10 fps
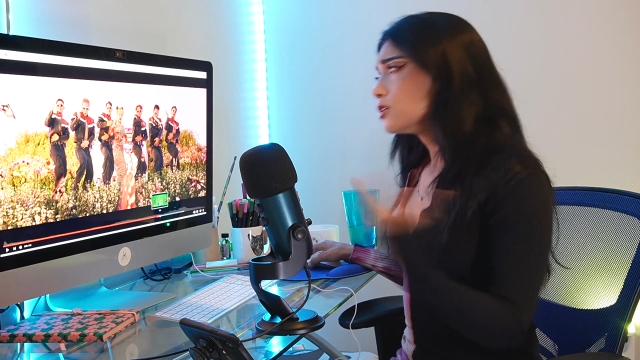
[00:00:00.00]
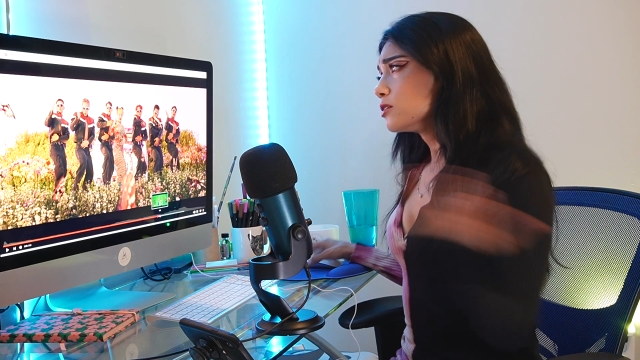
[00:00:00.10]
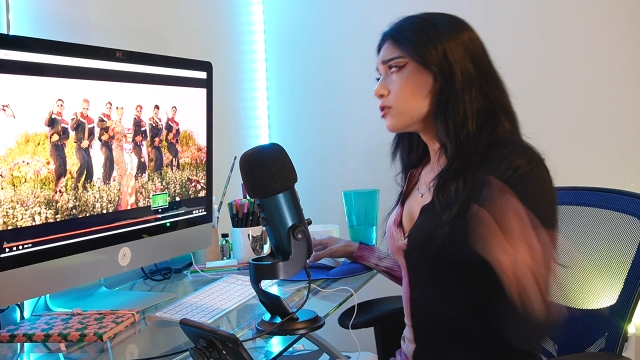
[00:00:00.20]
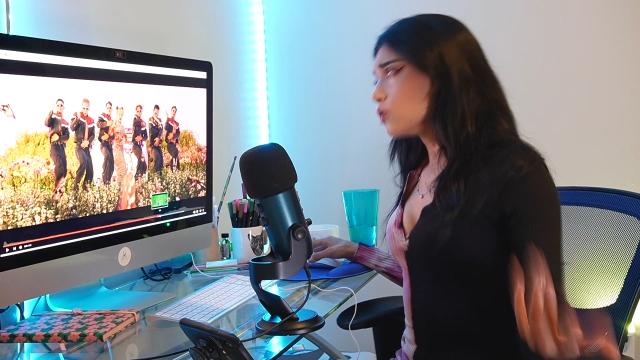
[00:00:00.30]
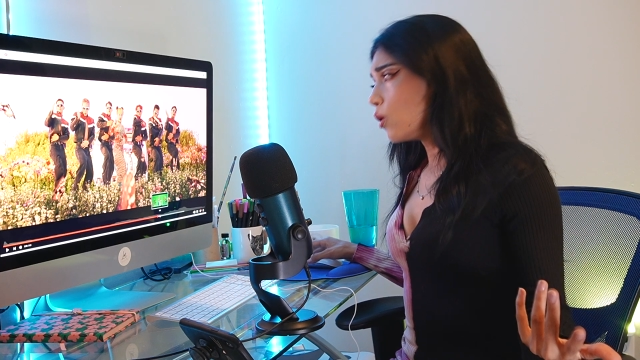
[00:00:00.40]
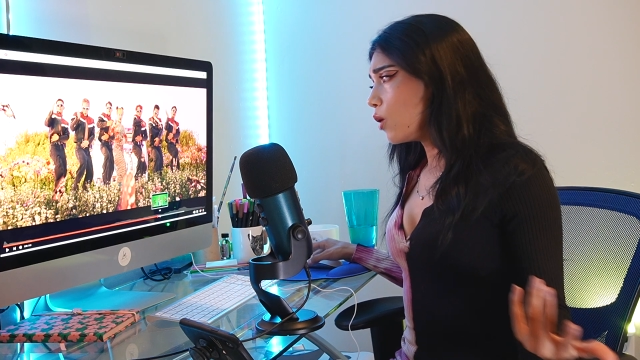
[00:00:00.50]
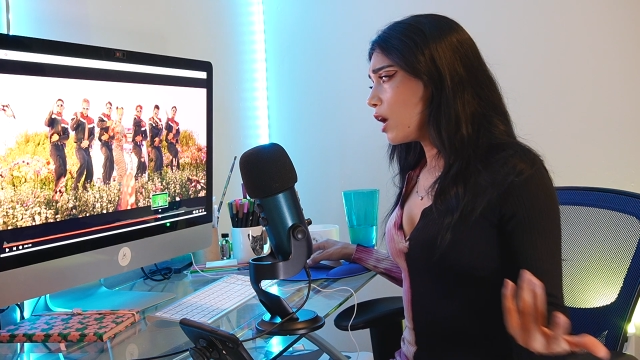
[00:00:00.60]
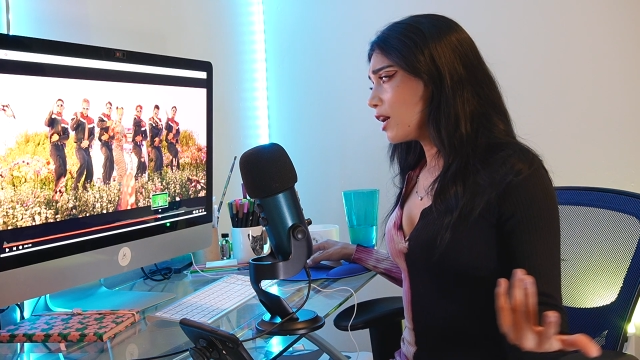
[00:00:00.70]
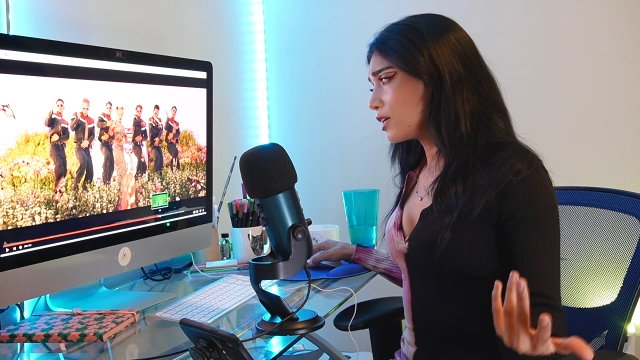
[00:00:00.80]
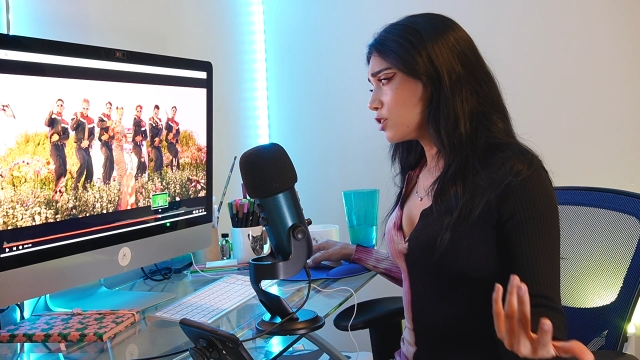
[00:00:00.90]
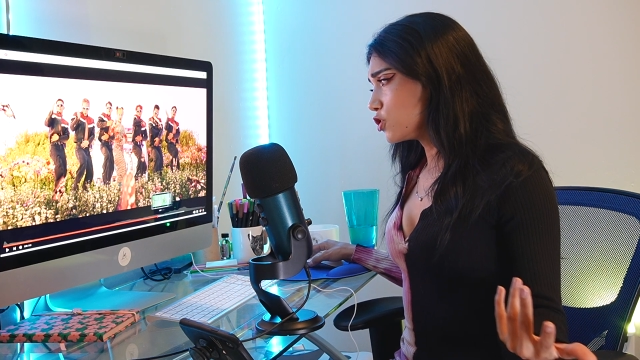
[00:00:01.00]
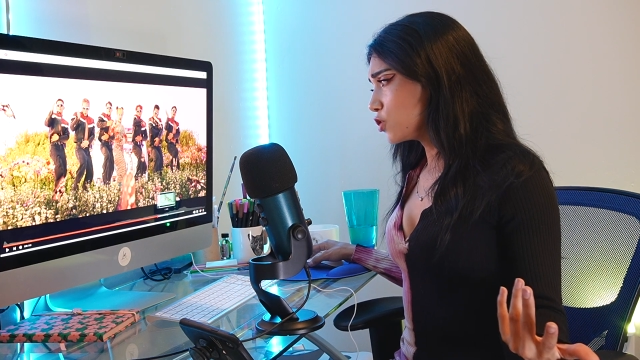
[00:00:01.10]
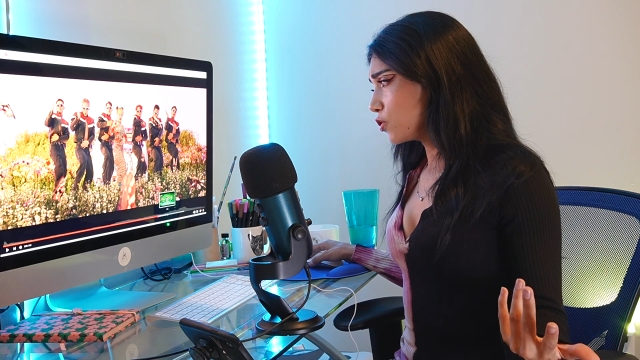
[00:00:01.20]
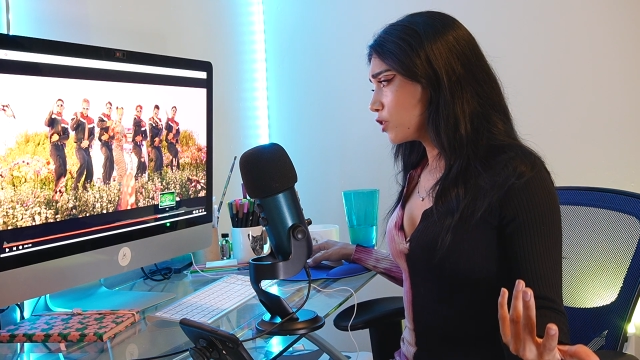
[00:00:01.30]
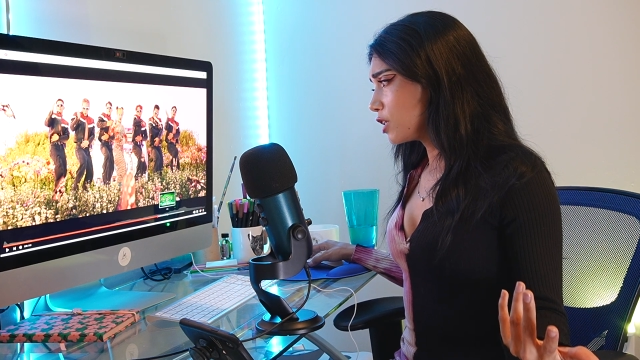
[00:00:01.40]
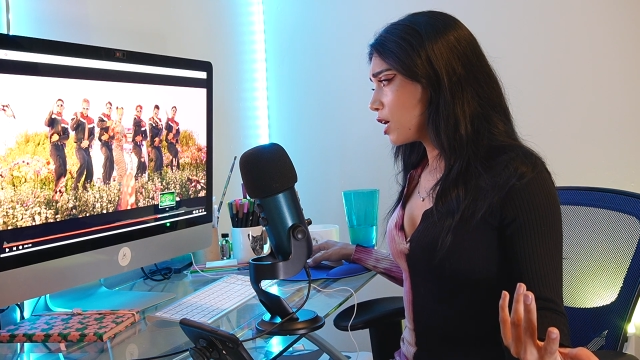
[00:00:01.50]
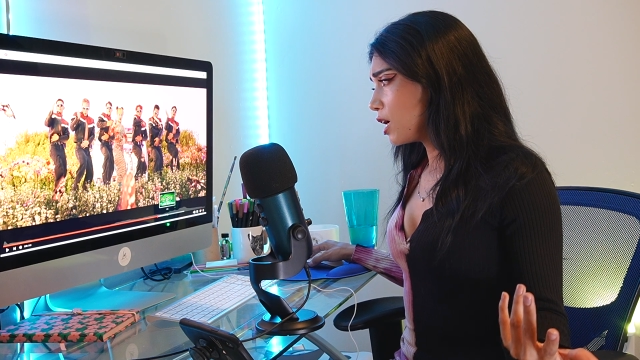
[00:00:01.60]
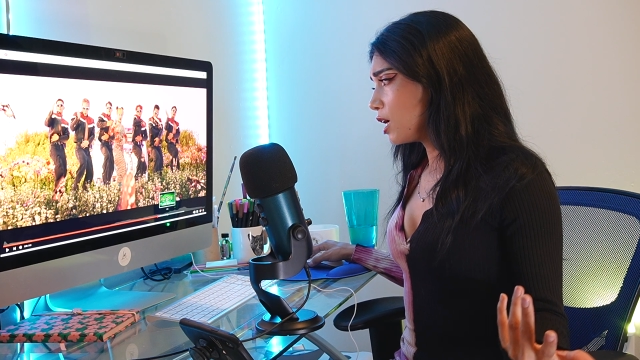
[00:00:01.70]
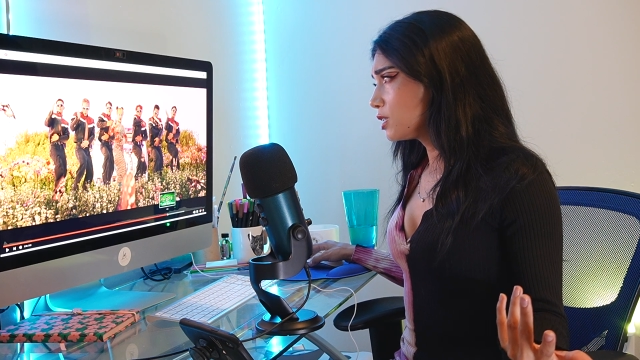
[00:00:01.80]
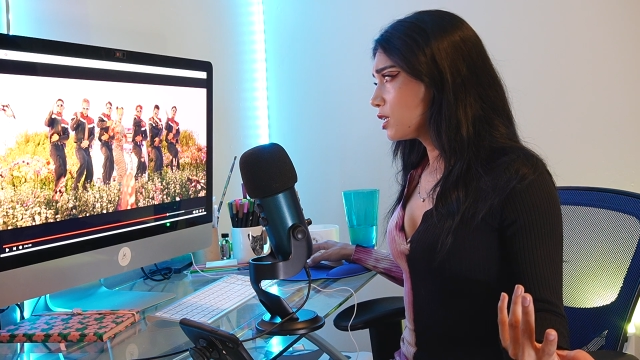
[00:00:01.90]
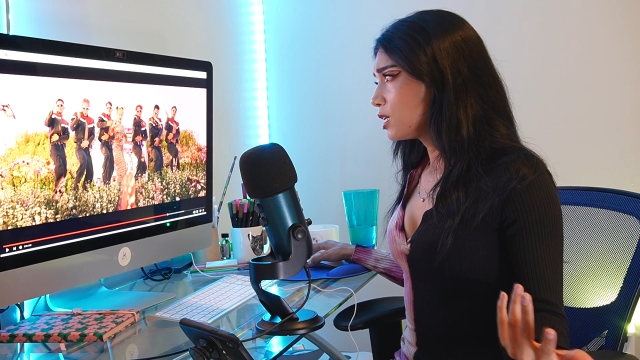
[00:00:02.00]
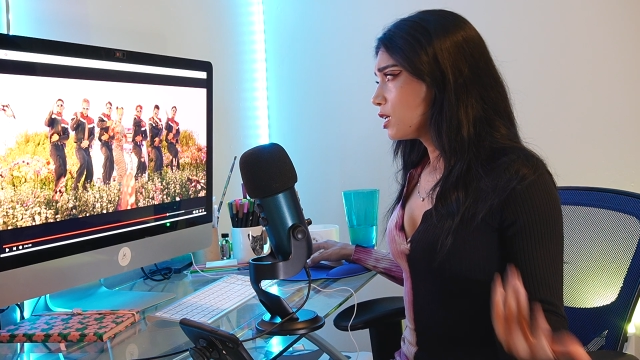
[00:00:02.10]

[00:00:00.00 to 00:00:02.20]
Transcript: so I enjoyed that.